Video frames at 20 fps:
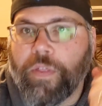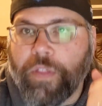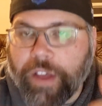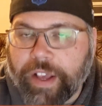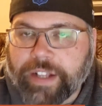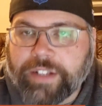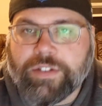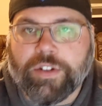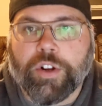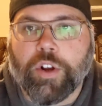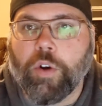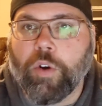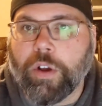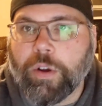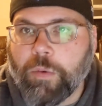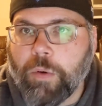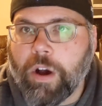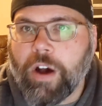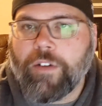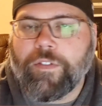things are
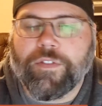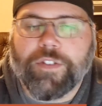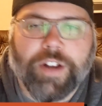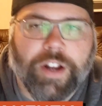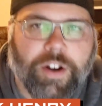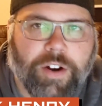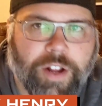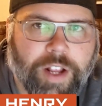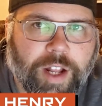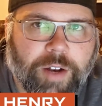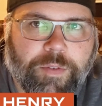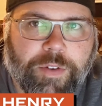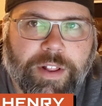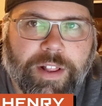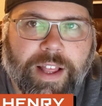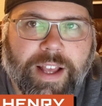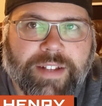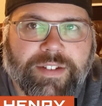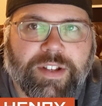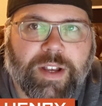going well for Derrick Henry in
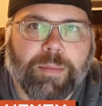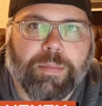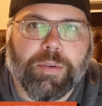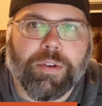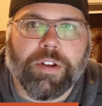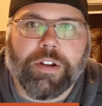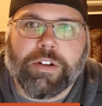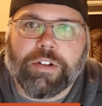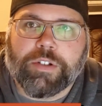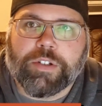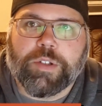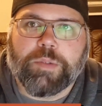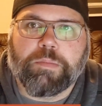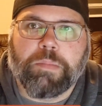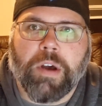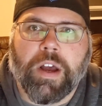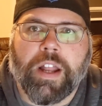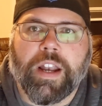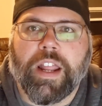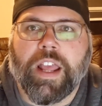the last couple of years,
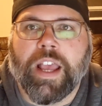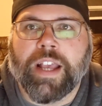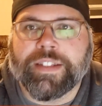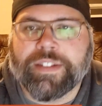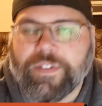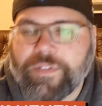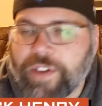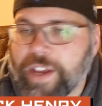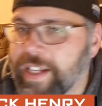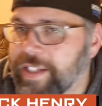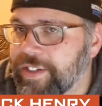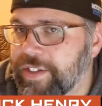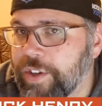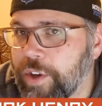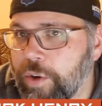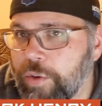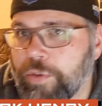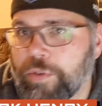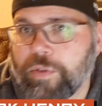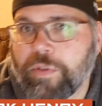but as a
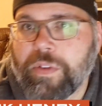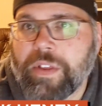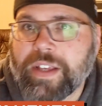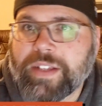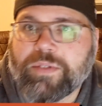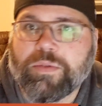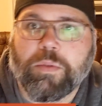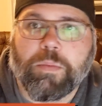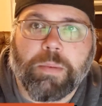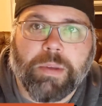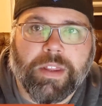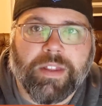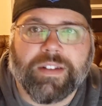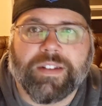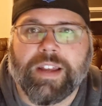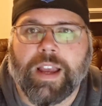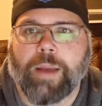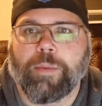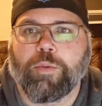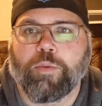fantasy owner, this would be the
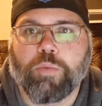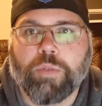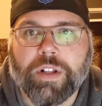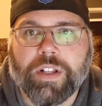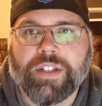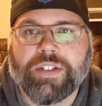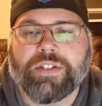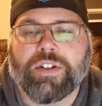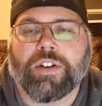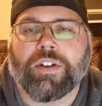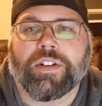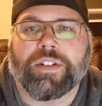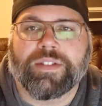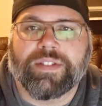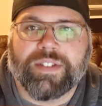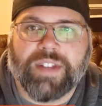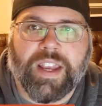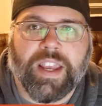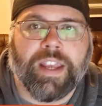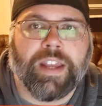time to really start
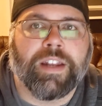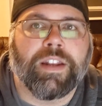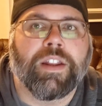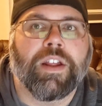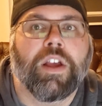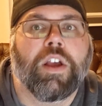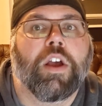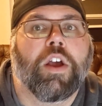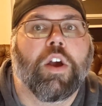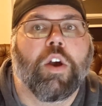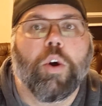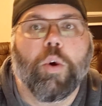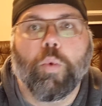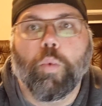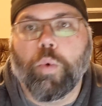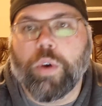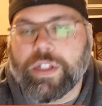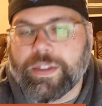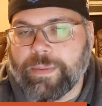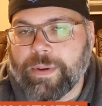saying,
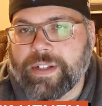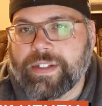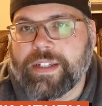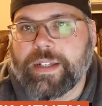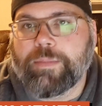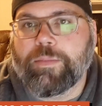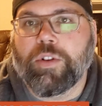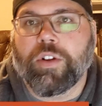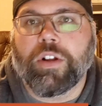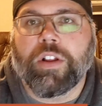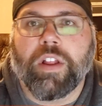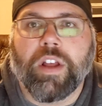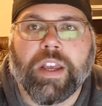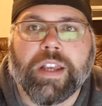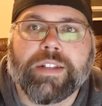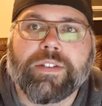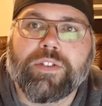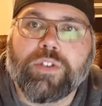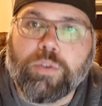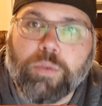what's my team look
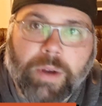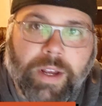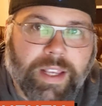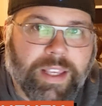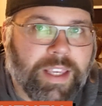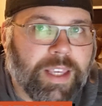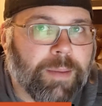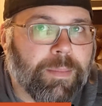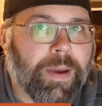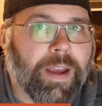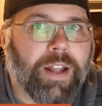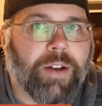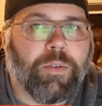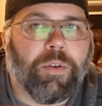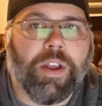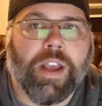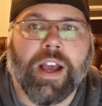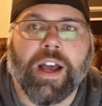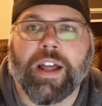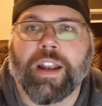like? Do I keep
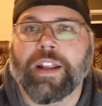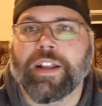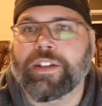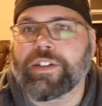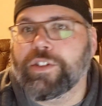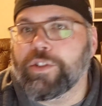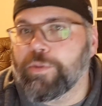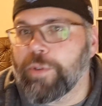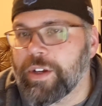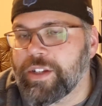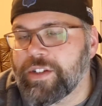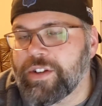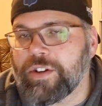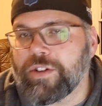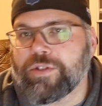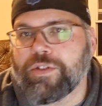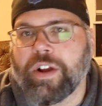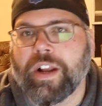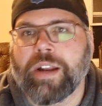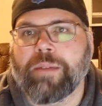Henry on it? Do I
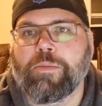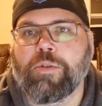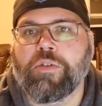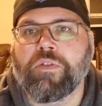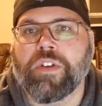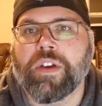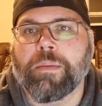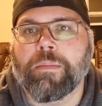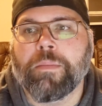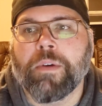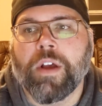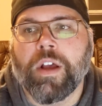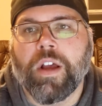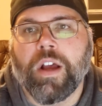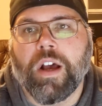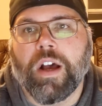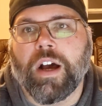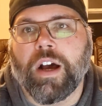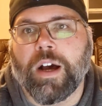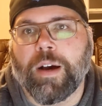start trying to move him?
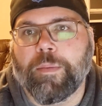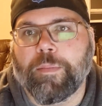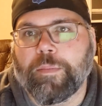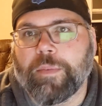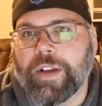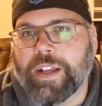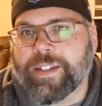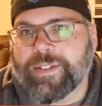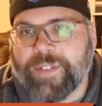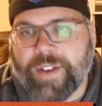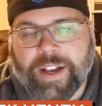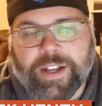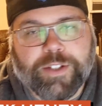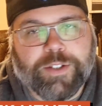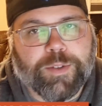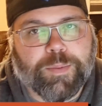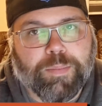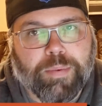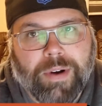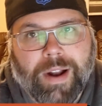Um, his value is